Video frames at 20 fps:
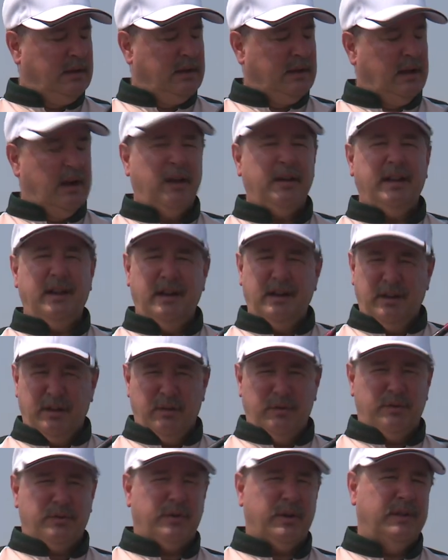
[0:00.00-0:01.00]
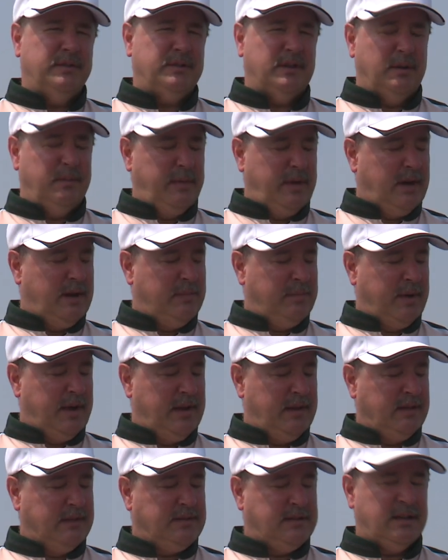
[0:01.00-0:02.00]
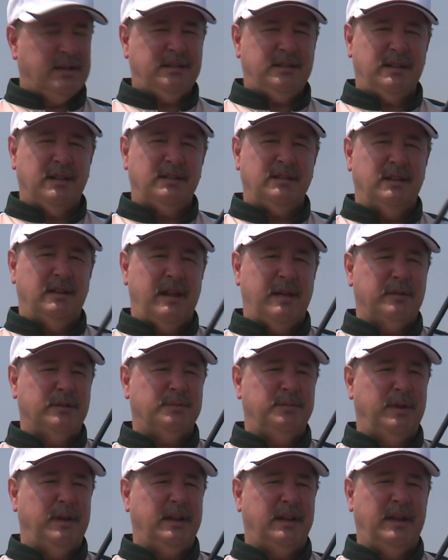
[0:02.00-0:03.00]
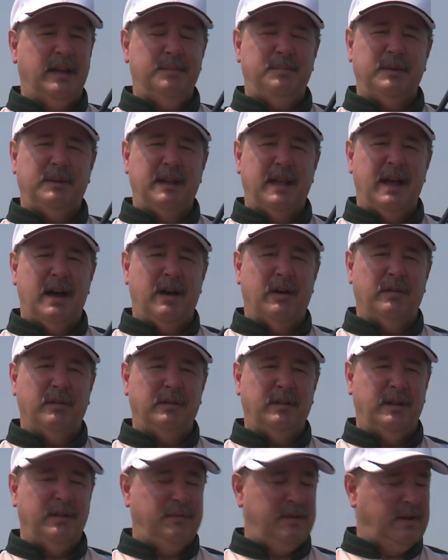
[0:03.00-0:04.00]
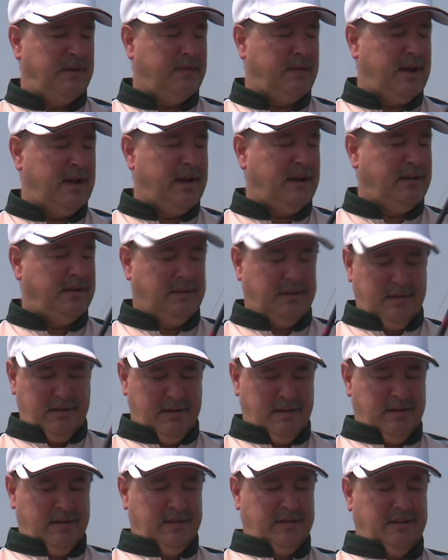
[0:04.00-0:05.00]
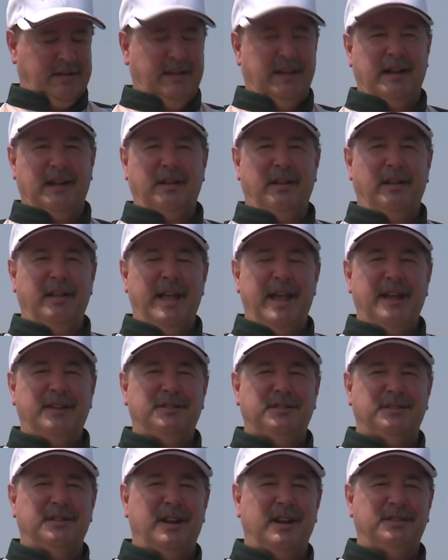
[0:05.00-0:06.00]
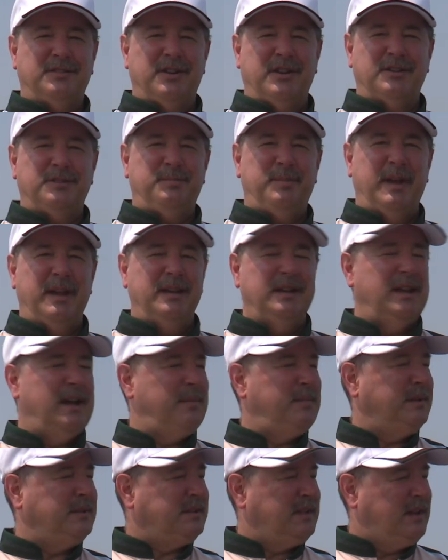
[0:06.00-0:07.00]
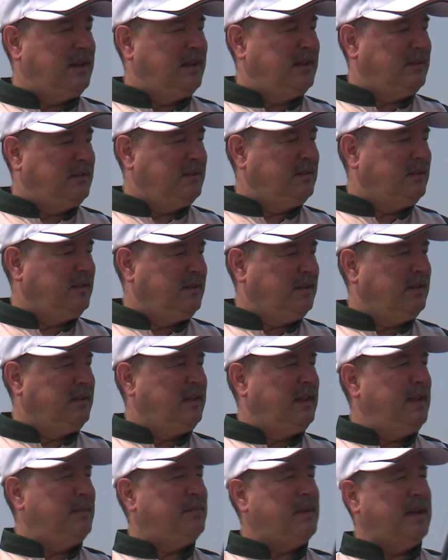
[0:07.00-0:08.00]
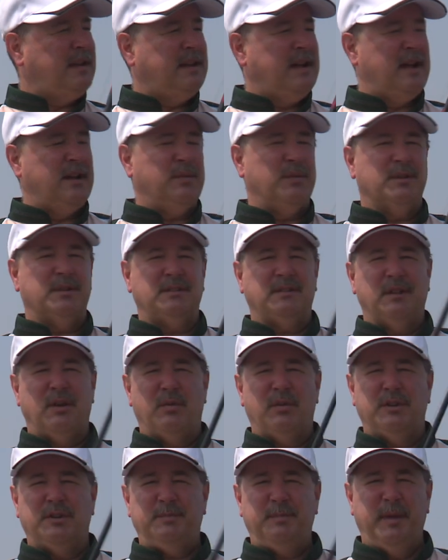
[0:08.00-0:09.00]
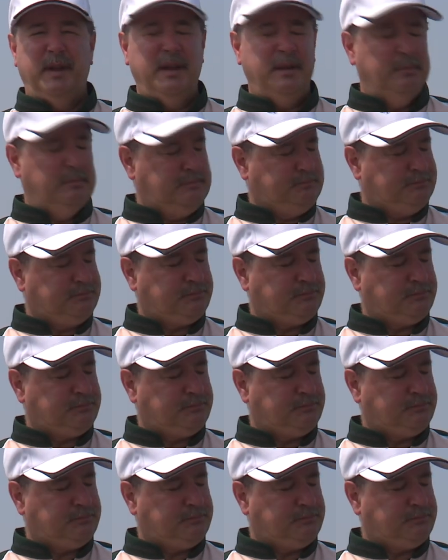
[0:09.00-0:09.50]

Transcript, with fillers: And I'll get into the retrieves in a minute, but the six six enables me to keep it down. Even if I get a little anxious and I start speeding up, it's gonna keep that down to a slower speed.